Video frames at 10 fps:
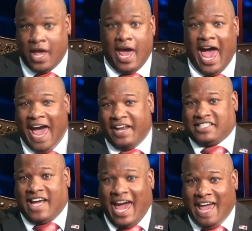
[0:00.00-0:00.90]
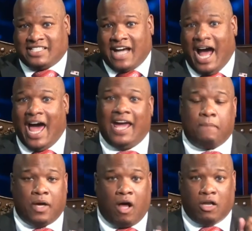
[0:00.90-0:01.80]
had his hands tied
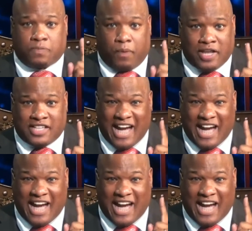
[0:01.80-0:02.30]
because President